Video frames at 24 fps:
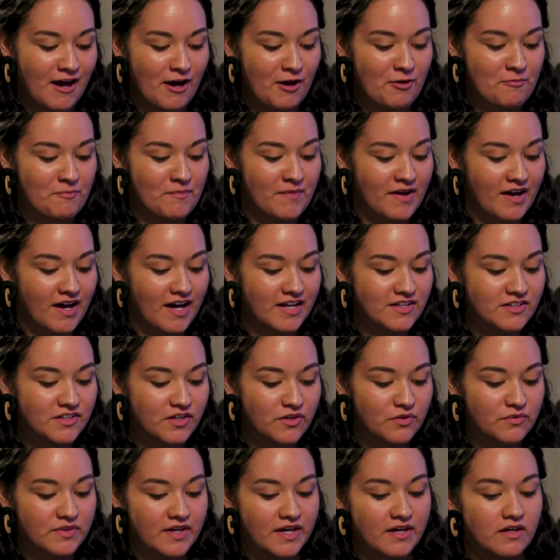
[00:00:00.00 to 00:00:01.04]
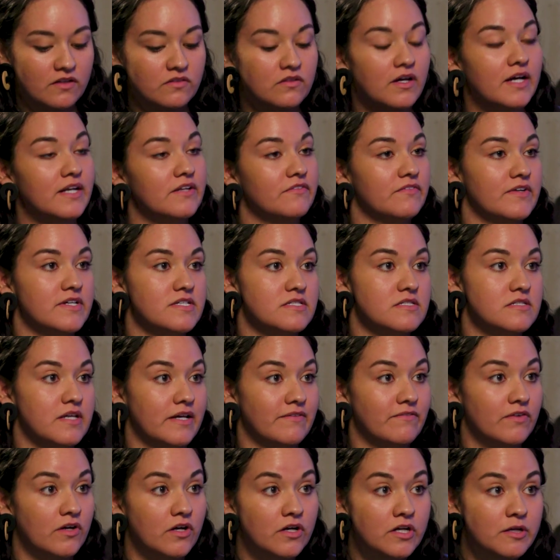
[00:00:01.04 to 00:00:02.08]
um, I know that a lot of us
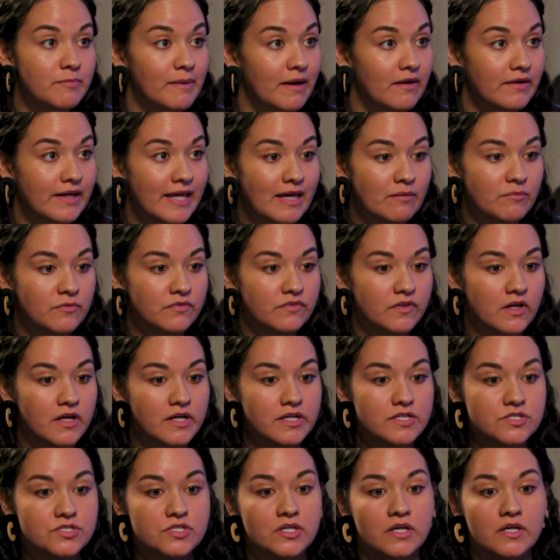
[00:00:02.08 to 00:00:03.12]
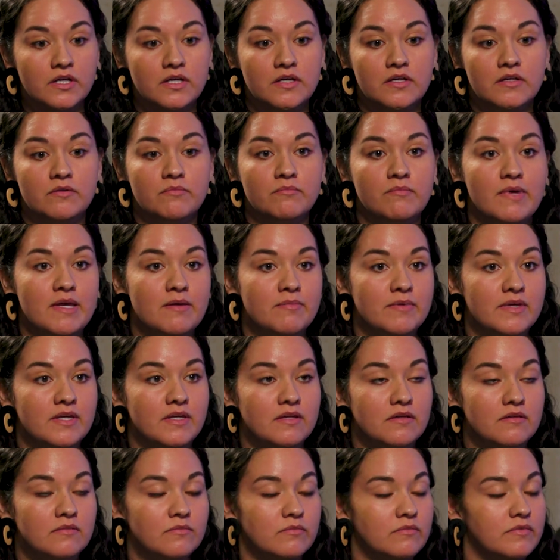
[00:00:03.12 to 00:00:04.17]
have heard about camouflage
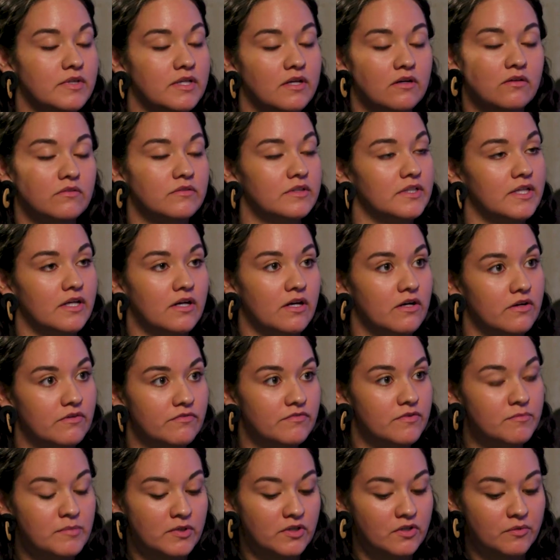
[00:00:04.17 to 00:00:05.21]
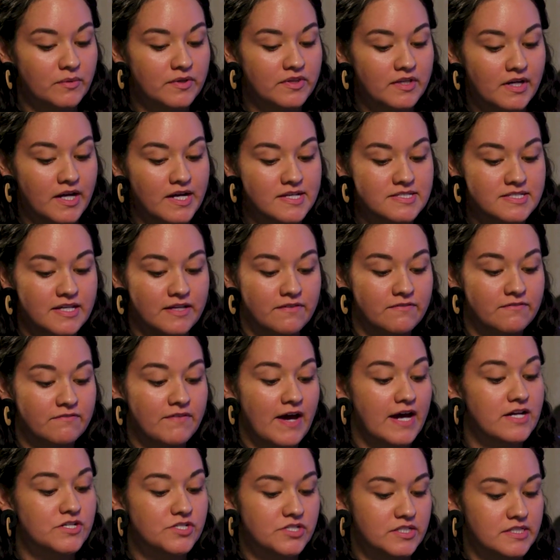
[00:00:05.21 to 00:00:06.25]
maybe we only are familiar with it as a
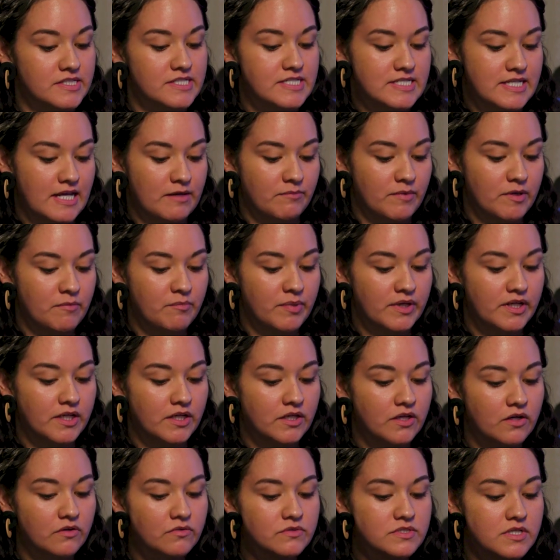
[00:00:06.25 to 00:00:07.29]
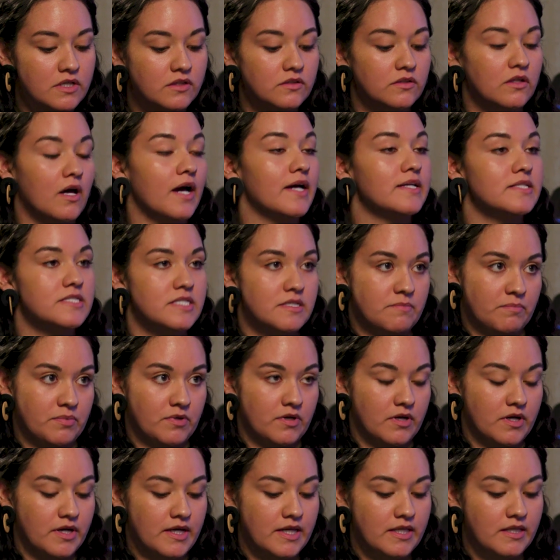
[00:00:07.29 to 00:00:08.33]
fashion statement, but it goes a lot
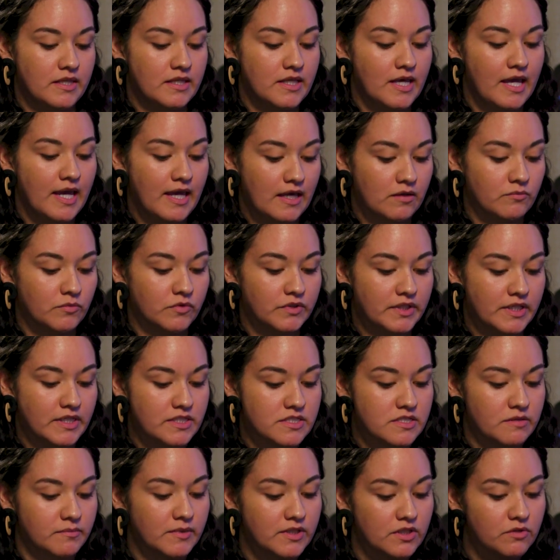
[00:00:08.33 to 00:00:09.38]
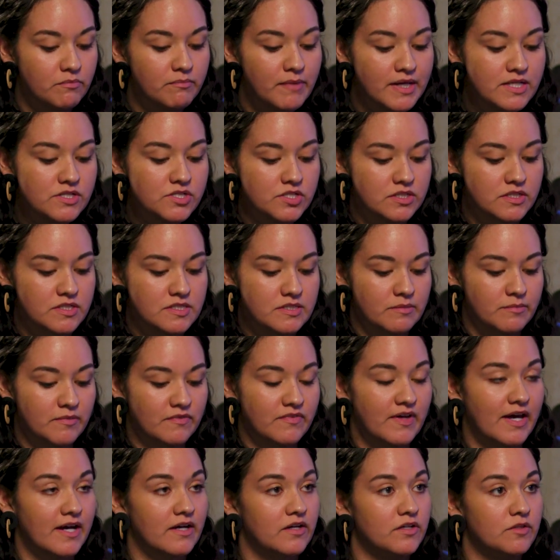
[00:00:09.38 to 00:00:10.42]
deeper in the animal kingdom. And you mentioned some
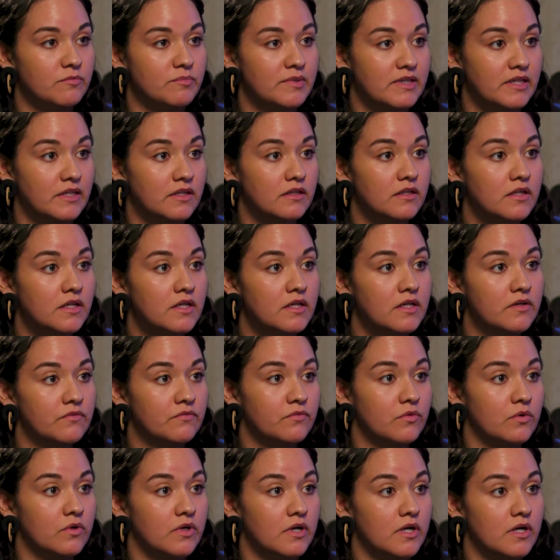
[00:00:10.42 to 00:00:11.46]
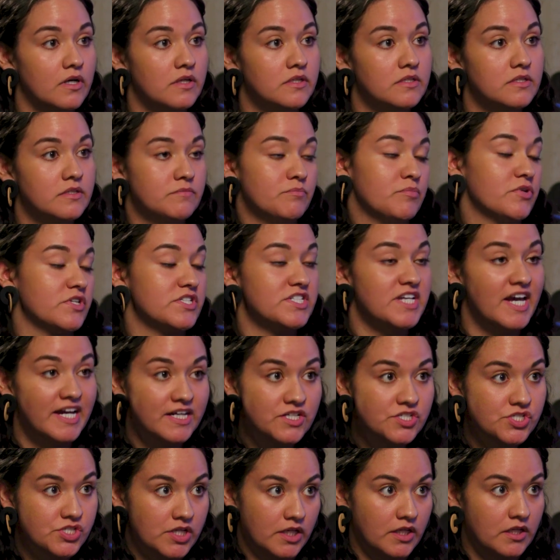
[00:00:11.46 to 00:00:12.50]
of that could be for
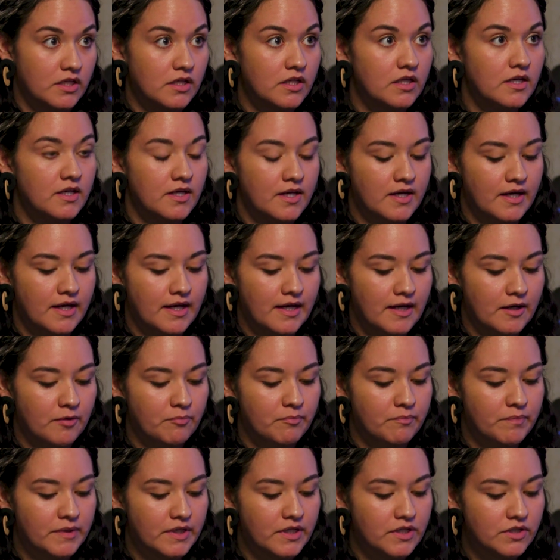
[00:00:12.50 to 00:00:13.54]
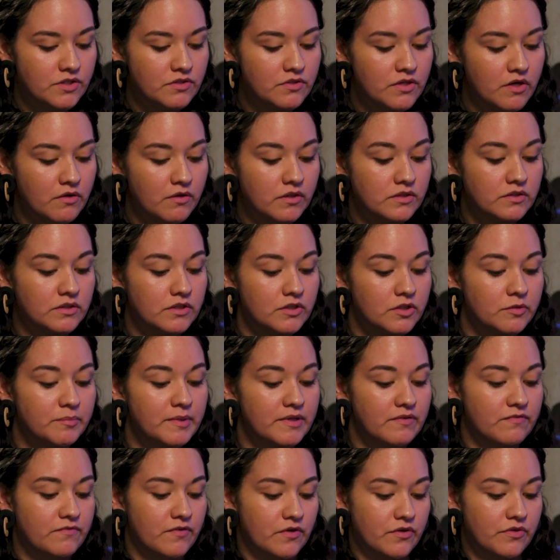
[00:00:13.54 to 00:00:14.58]
protection, um, hmm. but could you go a little
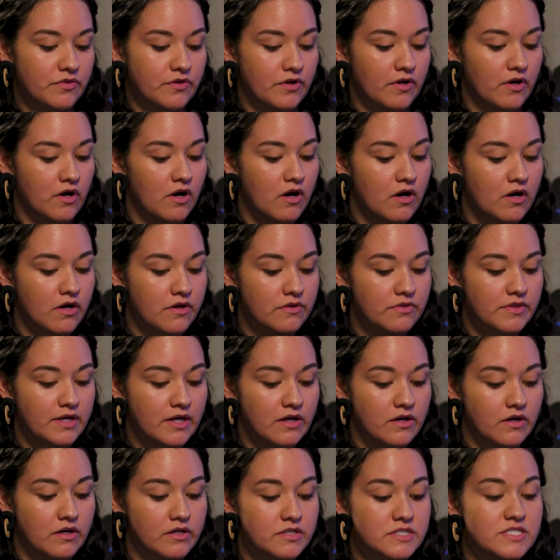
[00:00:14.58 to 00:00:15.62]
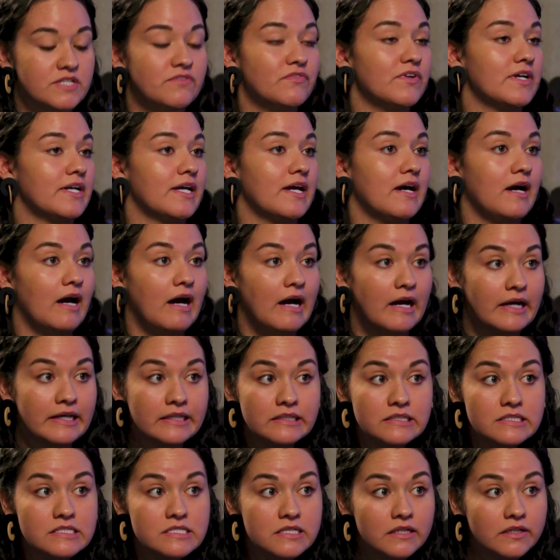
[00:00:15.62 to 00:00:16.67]
bit further? Are there different
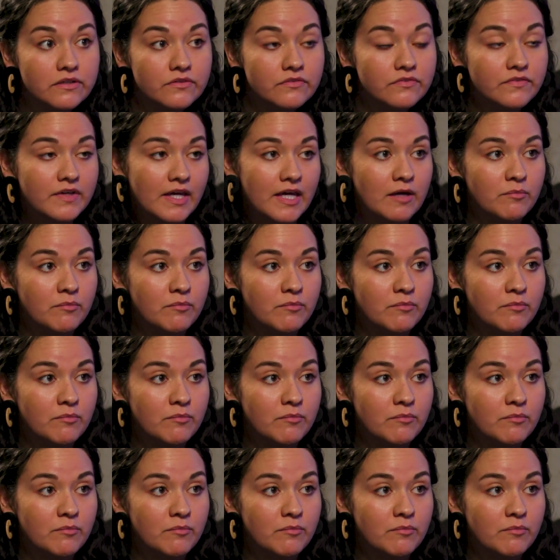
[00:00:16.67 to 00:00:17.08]
kinds of